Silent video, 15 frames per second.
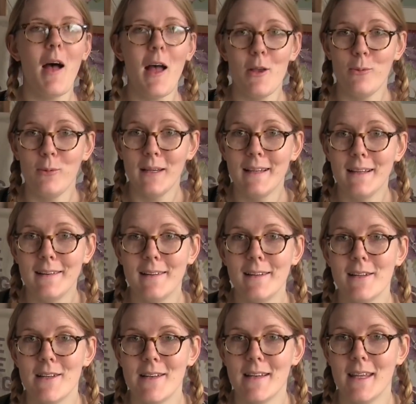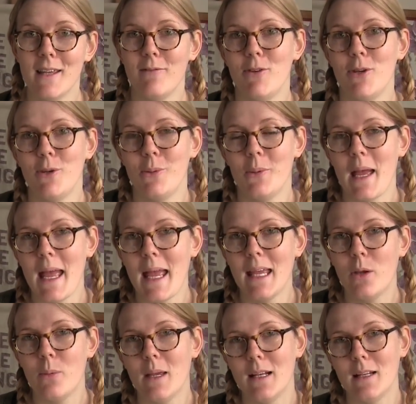I will give you
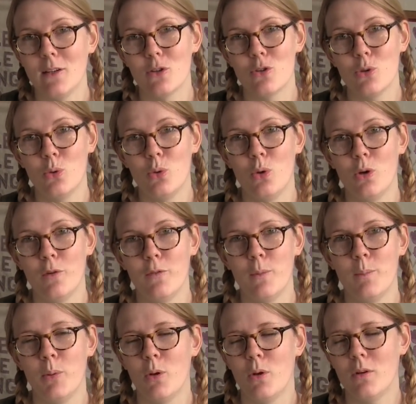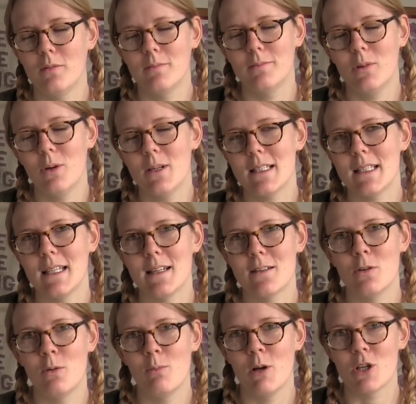a quick little tour of the plot. Honestly,
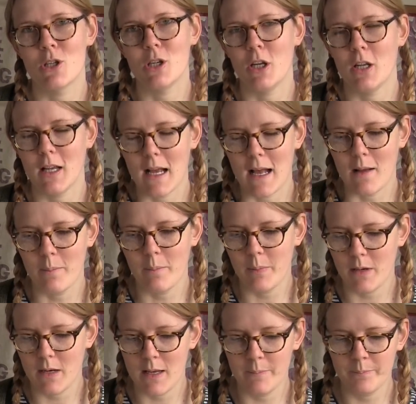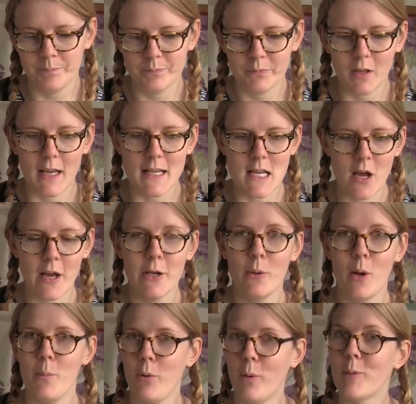there's not much to look at, but I
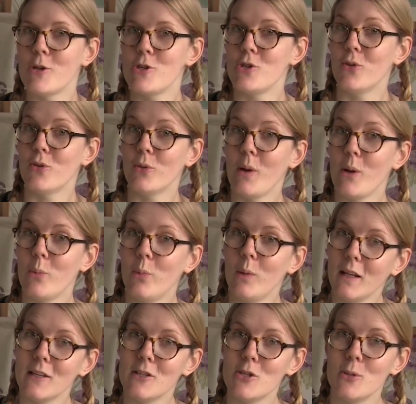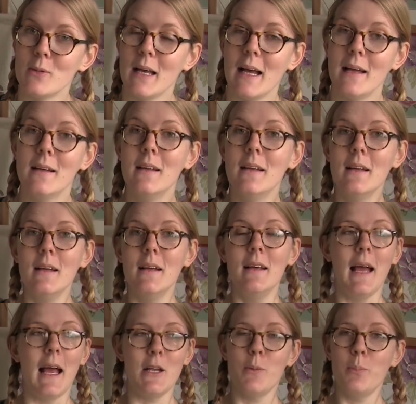know I promised you, so I will do that.
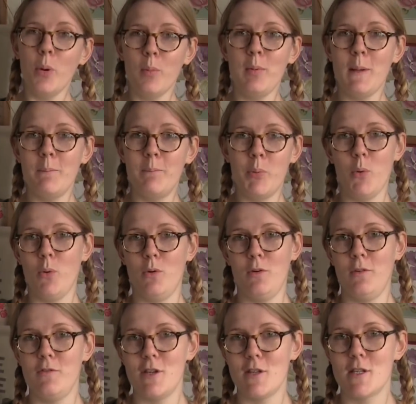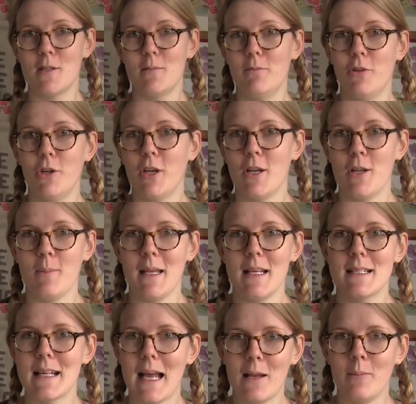And you're probably bored of just looking at me
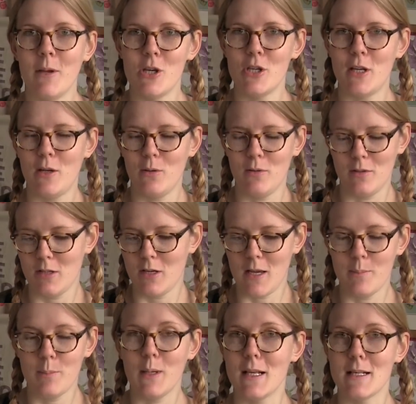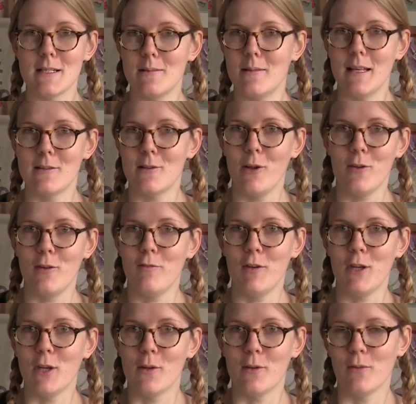sat in my shed all the time, because there's loads of
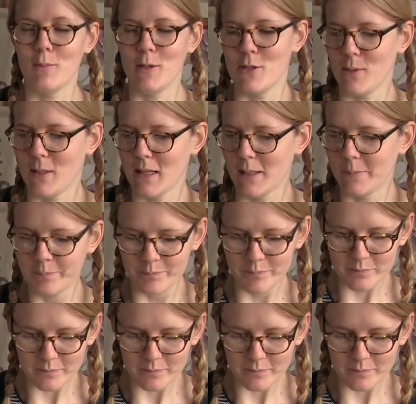videos of me doing that.